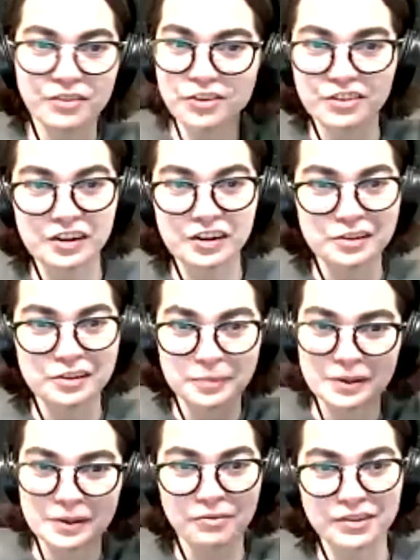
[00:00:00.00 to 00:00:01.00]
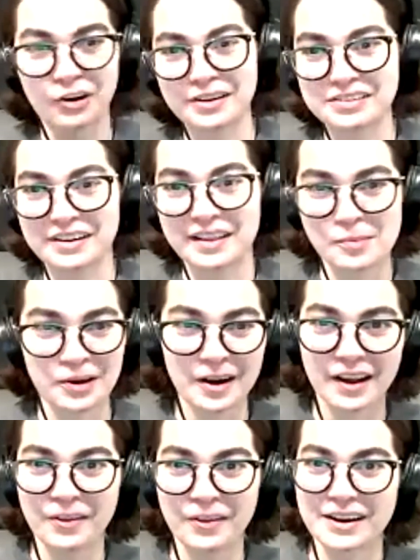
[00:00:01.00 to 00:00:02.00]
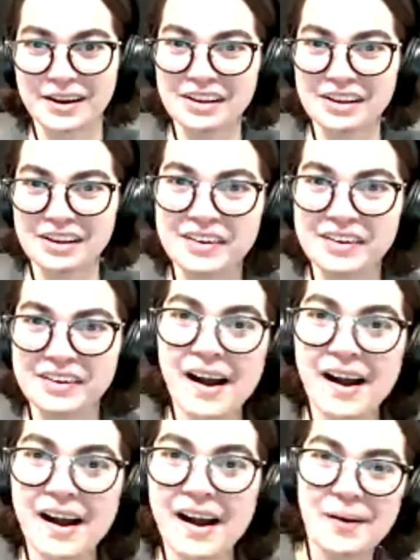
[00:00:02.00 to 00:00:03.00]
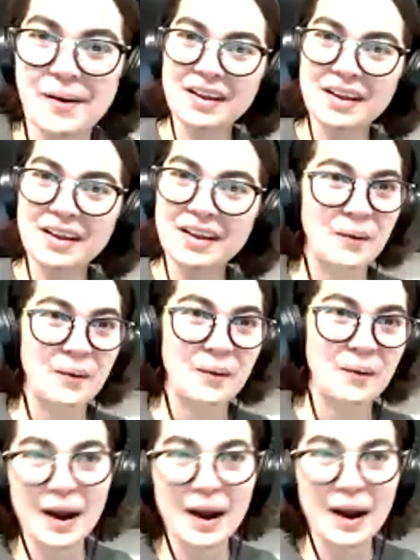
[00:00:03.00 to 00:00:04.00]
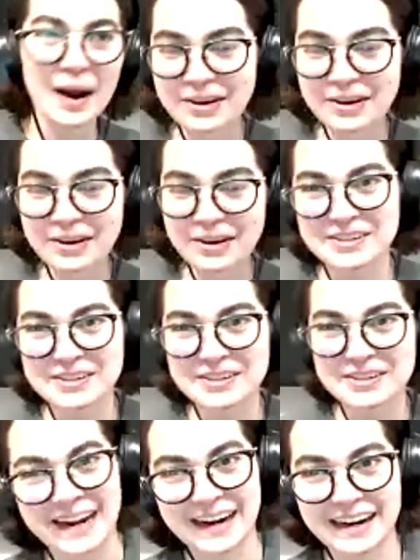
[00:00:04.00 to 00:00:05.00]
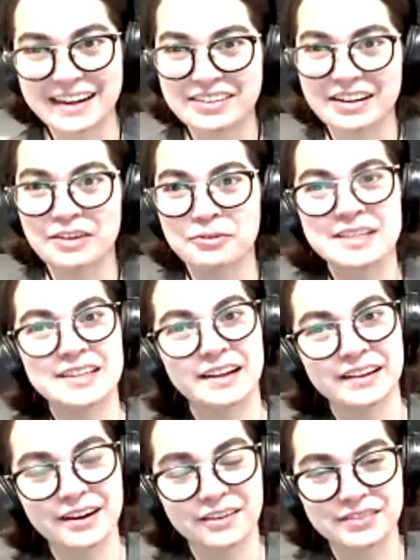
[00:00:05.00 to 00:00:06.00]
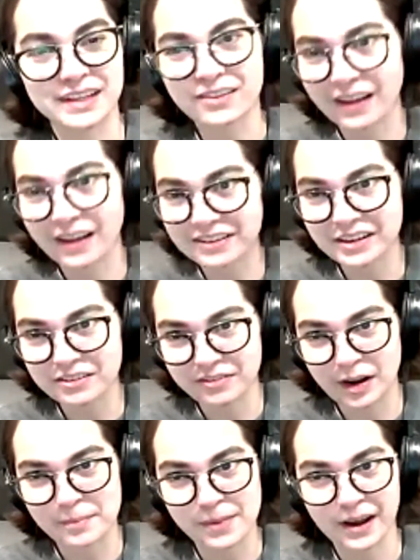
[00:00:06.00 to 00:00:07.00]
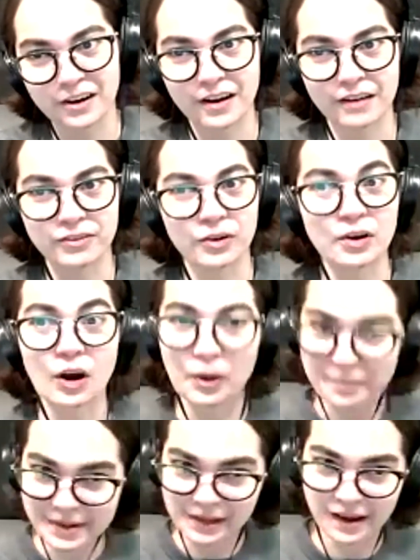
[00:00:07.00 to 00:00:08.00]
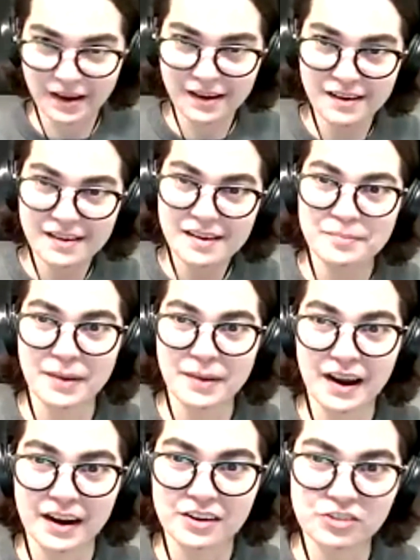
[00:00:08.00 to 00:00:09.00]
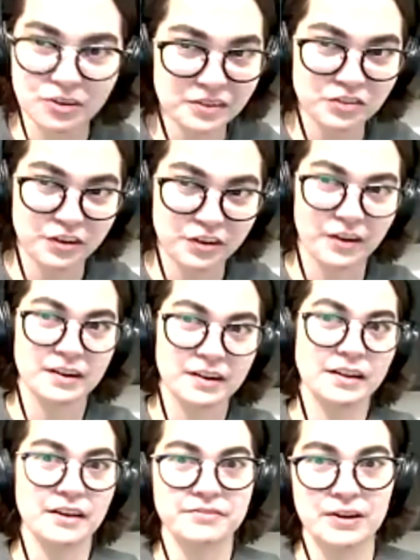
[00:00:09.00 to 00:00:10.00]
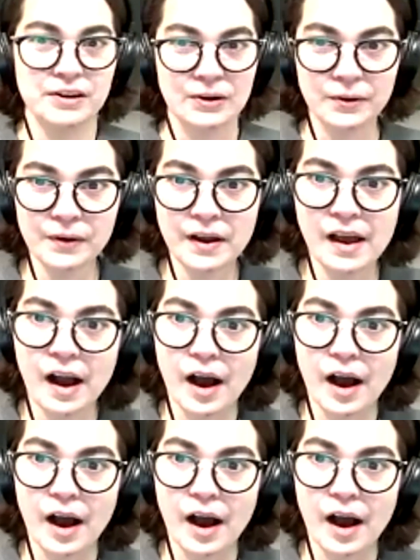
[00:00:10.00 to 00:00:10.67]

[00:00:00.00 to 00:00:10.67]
and the murder and all that good stuff. So my book for today is a retelling of the classic vampire novel Carmilla by Joseph Sheridan Le Fanu,